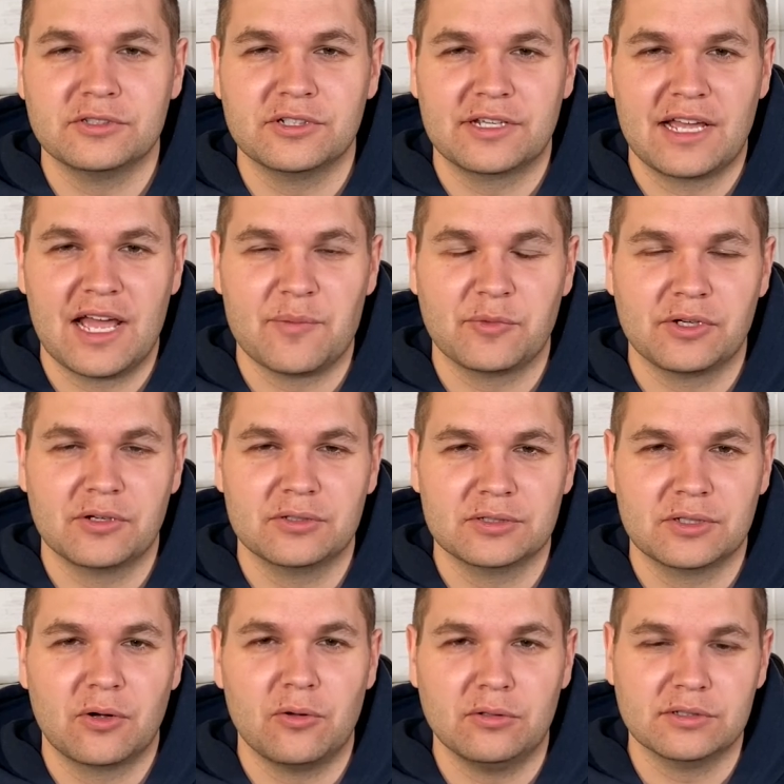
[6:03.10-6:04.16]
camera
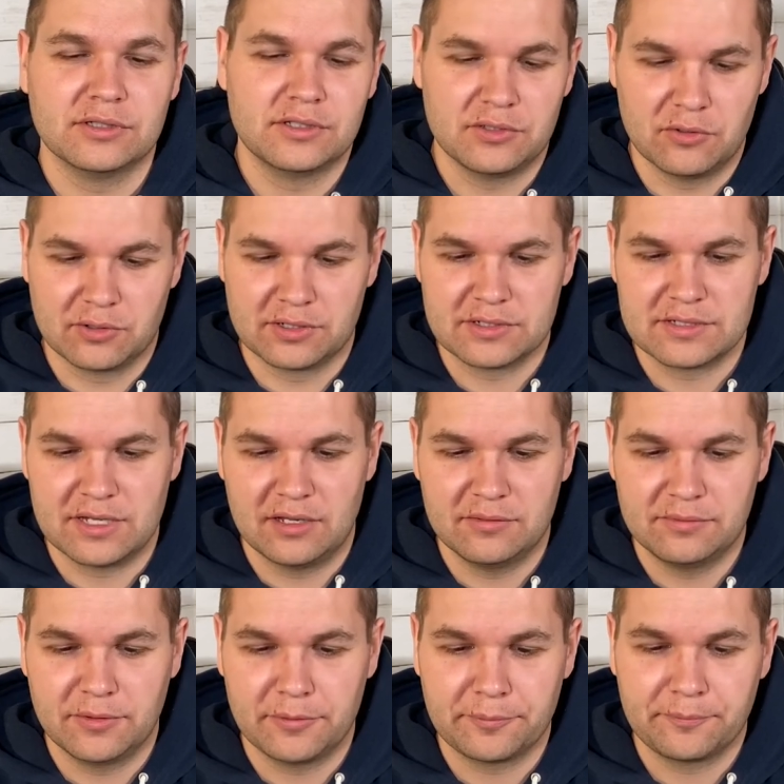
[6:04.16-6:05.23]
or hold your cell
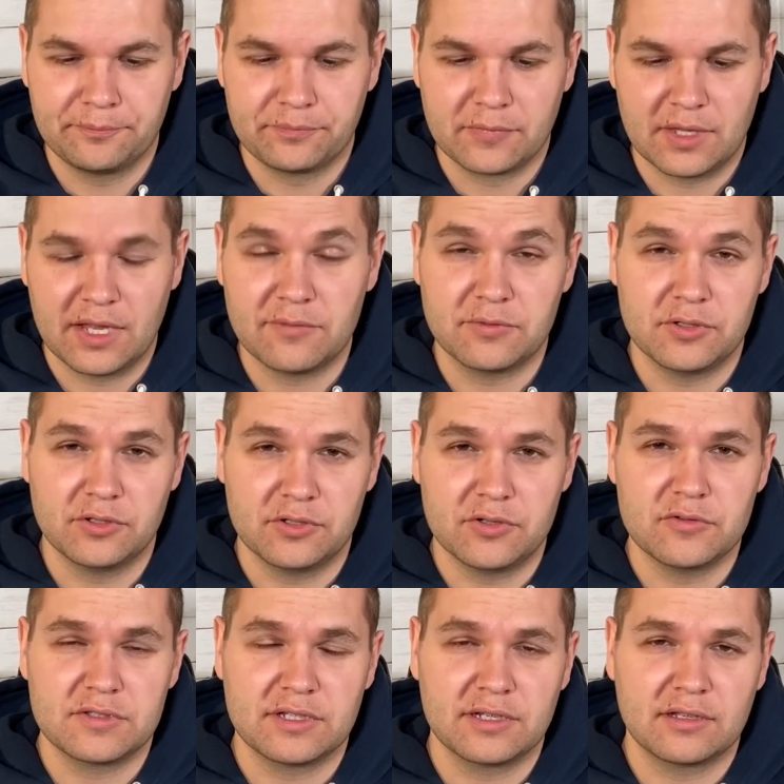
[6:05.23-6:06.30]
phone. If you're
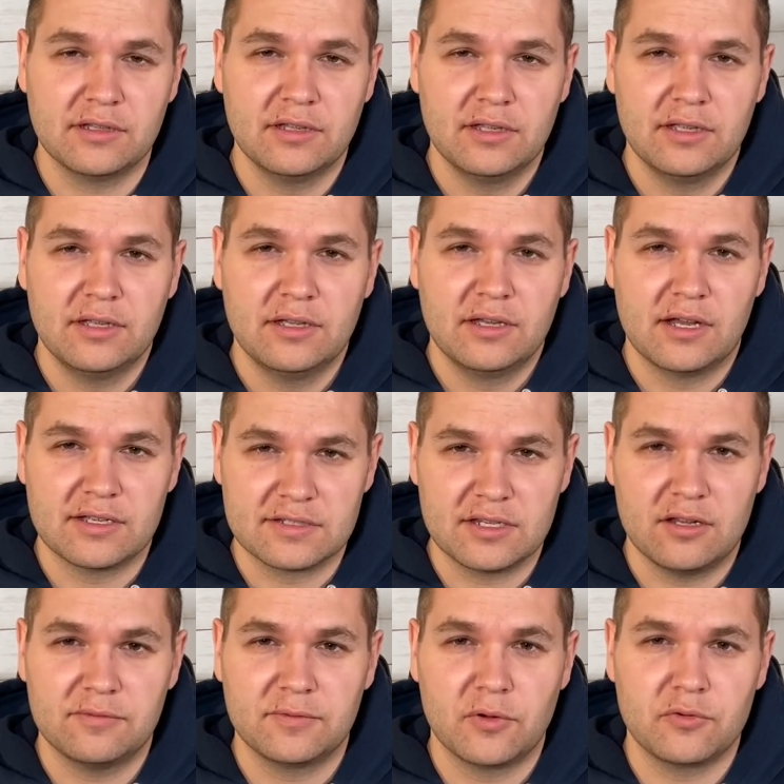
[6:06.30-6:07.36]
using a
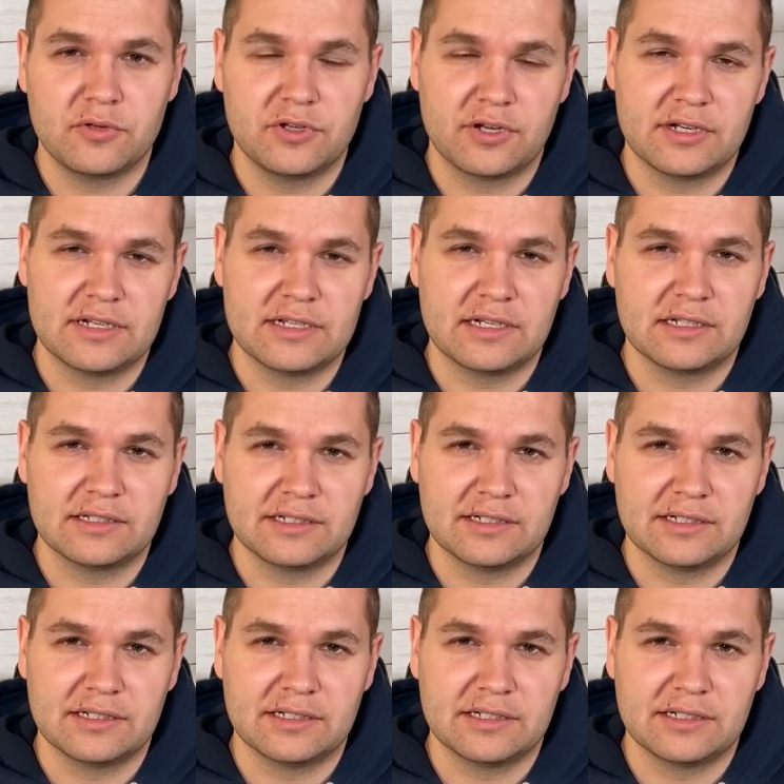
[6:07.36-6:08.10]
cell phone, you're going to need a little